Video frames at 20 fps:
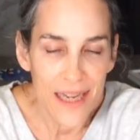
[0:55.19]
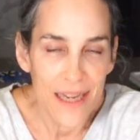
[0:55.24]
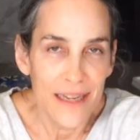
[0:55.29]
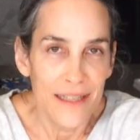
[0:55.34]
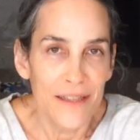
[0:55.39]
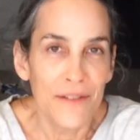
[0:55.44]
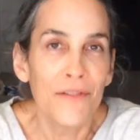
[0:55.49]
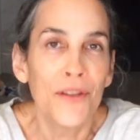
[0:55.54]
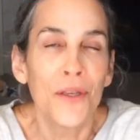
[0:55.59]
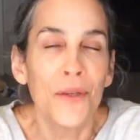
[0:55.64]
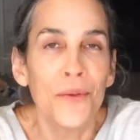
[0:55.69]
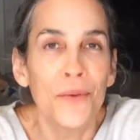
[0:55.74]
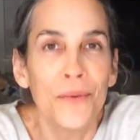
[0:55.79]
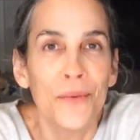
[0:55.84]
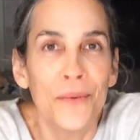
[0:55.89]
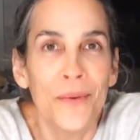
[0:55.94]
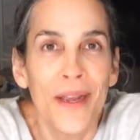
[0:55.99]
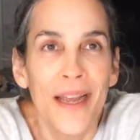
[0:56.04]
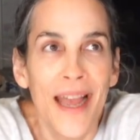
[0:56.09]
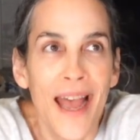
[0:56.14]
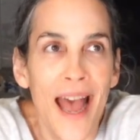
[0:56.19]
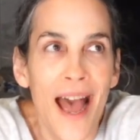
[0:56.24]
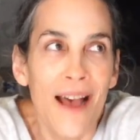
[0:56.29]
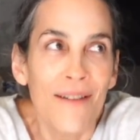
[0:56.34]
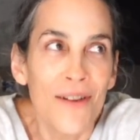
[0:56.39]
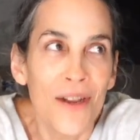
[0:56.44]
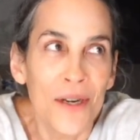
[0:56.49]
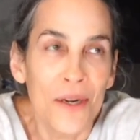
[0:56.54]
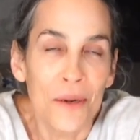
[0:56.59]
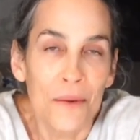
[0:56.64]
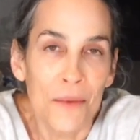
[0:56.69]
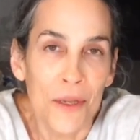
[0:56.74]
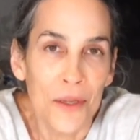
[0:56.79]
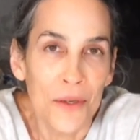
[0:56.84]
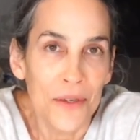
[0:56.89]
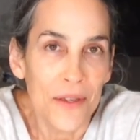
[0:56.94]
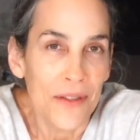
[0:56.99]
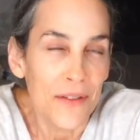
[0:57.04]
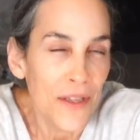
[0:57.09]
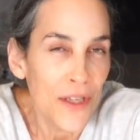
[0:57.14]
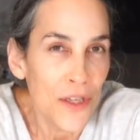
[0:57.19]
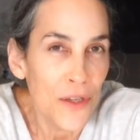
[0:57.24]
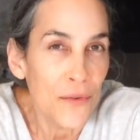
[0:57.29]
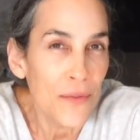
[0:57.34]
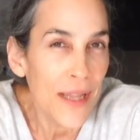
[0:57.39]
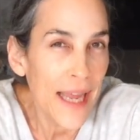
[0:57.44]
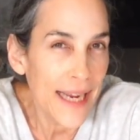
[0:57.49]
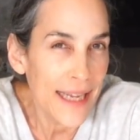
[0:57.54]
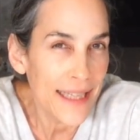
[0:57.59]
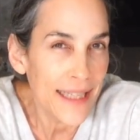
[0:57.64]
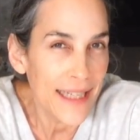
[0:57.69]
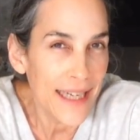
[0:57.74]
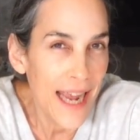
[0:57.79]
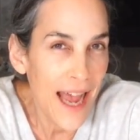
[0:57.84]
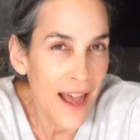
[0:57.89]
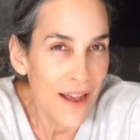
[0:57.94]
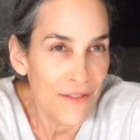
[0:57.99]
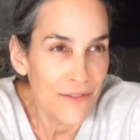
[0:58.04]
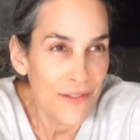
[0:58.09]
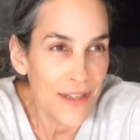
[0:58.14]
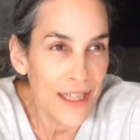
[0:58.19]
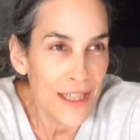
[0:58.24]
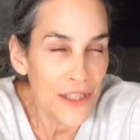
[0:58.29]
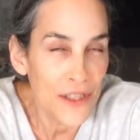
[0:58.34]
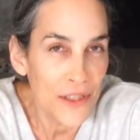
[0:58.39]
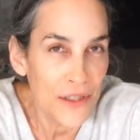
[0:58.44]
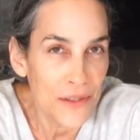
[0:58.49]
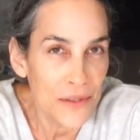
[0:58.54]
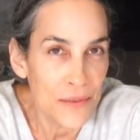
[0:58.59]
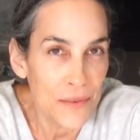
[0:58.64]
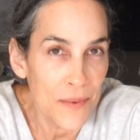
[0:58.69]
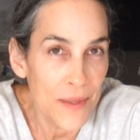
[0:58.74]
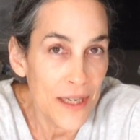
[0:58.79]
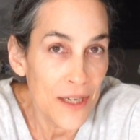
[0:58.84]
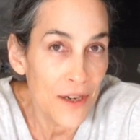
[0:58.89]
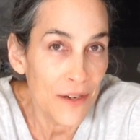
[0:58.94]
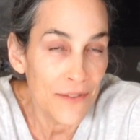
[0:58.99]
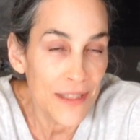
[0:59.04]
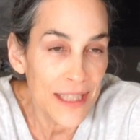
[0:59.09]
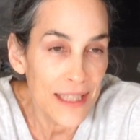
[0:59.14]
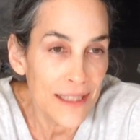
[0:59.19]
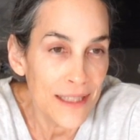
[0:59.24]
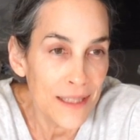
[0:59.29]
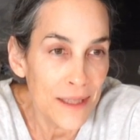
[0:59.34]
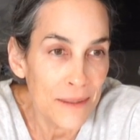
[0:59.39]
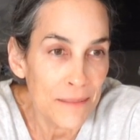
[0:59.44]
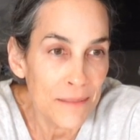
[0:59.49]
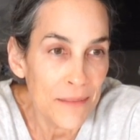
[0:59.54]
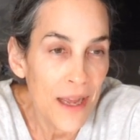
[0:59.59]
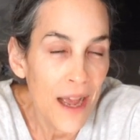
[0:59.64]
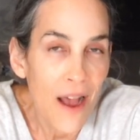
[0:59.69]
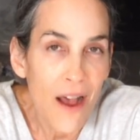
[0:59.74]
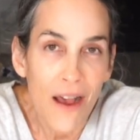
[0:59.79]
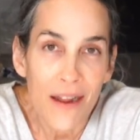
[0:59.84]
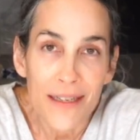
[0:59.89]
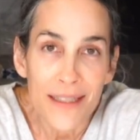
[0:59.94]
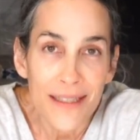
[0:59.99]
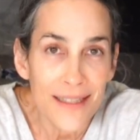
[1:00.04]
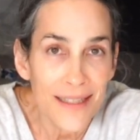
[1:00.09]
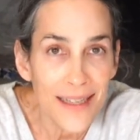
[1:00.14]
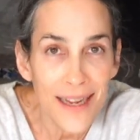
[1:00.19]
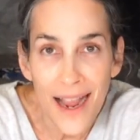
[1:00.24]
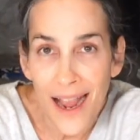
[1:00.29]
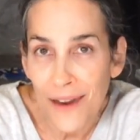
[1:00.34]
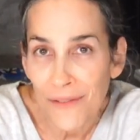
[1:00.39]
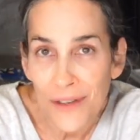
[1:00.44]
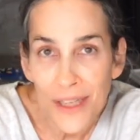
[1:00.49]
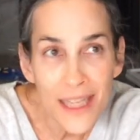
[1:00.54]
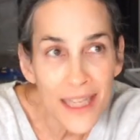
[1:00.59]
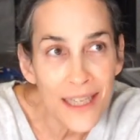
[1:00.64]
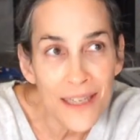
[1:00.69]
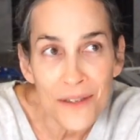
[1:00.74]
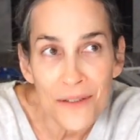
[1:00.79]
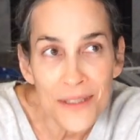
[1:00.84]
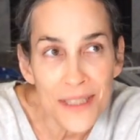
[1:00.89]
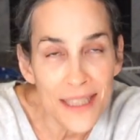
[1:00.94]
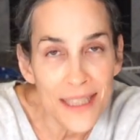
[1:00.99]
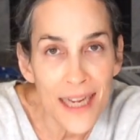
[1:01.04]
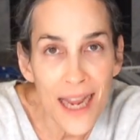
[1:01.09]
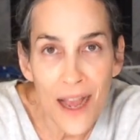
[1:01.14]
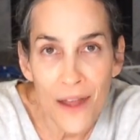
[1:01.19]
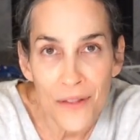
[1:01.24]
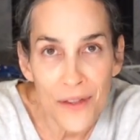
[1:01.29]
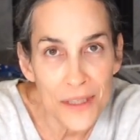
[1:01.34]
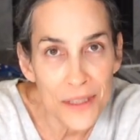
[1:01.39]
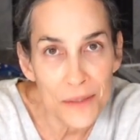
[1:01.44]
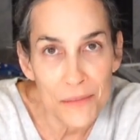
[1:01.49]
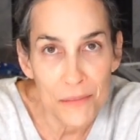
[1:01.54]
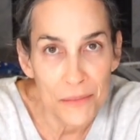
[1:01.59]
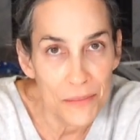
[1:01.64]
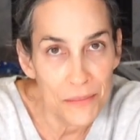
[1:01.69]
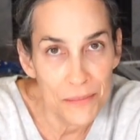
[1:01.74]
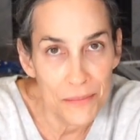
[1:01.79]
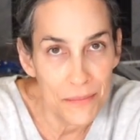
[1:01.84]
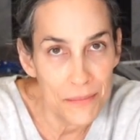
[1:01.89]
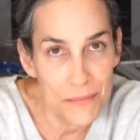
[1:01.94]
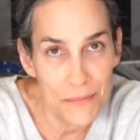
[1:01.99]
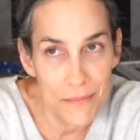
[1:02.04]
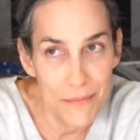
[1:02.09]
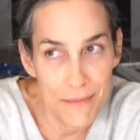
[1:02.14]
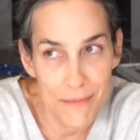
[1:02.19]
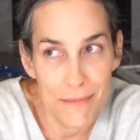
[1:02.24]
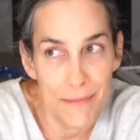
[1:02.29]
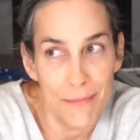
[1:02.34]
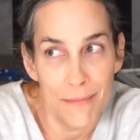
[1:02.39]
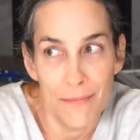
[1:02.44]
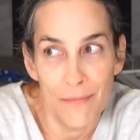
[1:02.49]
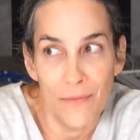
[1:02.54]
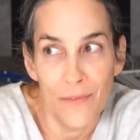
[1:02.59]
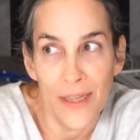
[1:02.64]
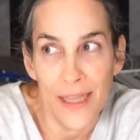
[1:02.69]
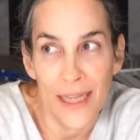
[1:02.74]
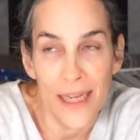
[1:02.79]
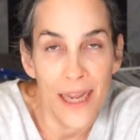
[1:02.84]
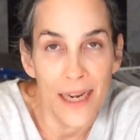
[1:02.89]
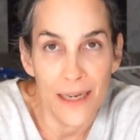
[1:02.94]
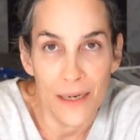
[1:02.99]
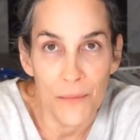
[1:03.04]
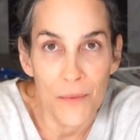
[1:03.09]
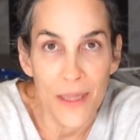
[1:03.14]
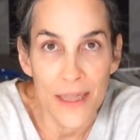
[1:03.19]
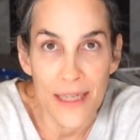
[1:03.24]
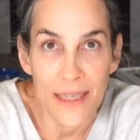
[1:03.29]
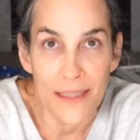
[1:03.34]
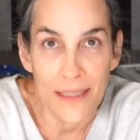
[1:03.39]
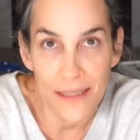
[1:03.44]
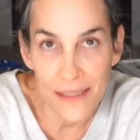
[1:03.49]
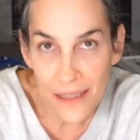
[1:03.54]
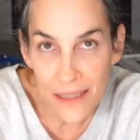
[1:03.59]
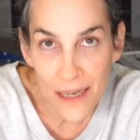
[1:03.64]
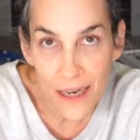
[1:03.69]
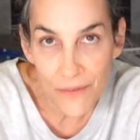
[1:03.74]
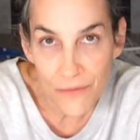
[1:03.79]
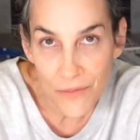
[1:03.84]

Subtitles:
So if you have autoimmune, you likely have issues with nervous system. Honestly, I really don't see how there's really anyone that doesn't have